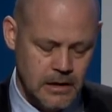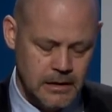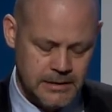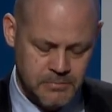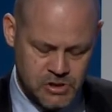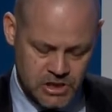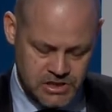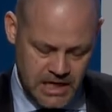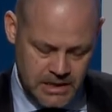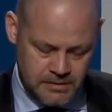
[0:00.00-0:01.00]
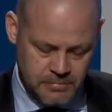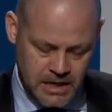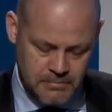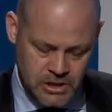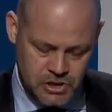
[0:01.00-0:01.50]
Let me just end
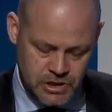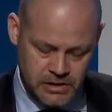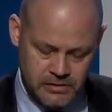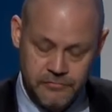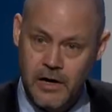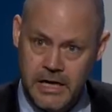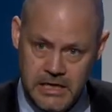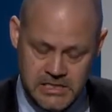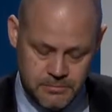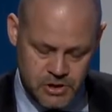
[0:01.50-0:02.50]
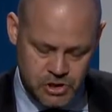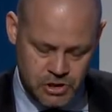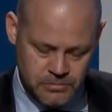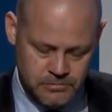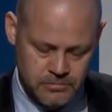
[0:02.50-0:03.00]
by mentioning the fine
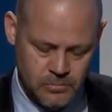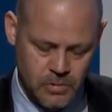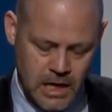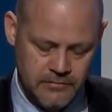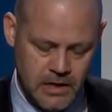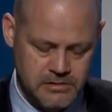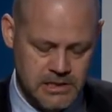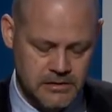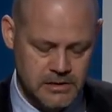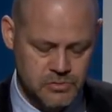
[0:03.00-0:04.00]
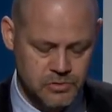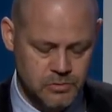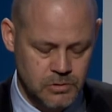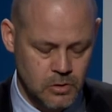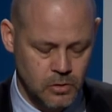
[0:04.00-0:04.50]
exhibition we have outside this
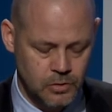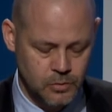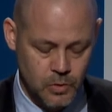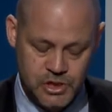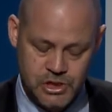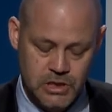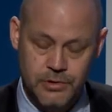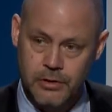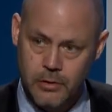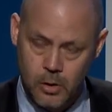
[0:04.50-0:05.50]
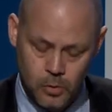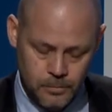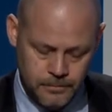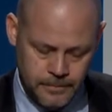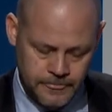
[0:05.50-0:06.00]
room called Where Children Grow.
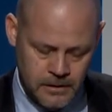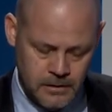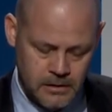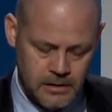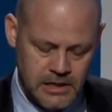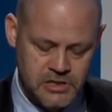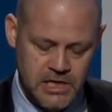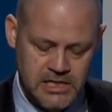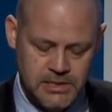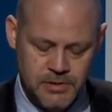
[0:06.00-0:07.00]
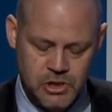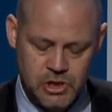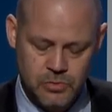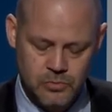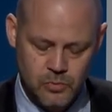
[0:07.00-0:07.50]
It's an
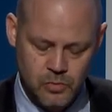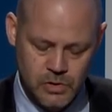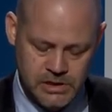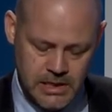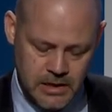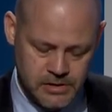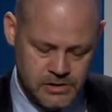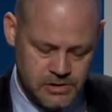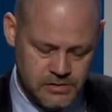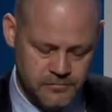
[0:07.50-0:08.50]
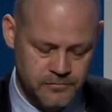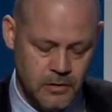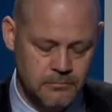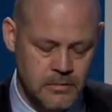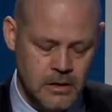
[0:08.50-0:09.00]
exhibition which characters
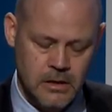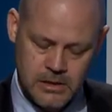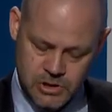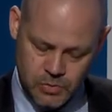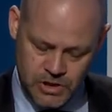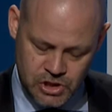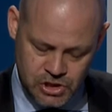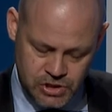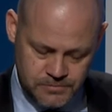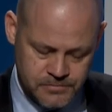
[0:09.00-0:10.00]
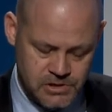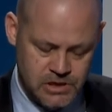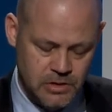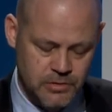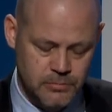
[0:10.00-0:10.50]
from Swedish
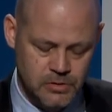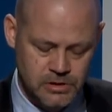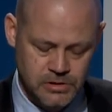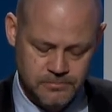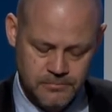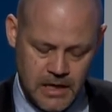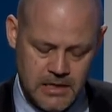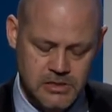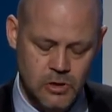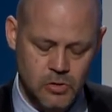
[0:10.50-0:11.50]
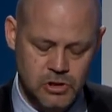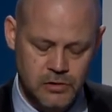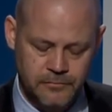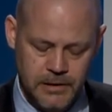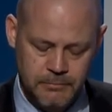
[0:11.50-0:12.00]
children books. As the author
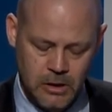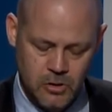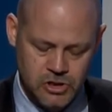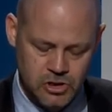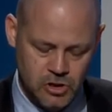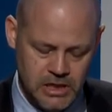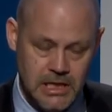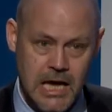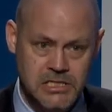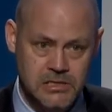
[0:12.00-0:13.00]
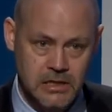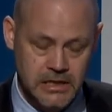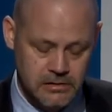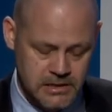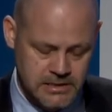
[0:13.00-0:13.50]
of Pippi Longstocking, Astrid
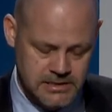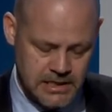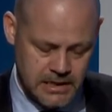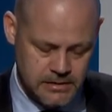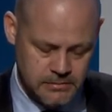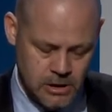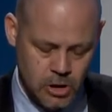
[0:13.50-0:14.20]
Lindgren, said,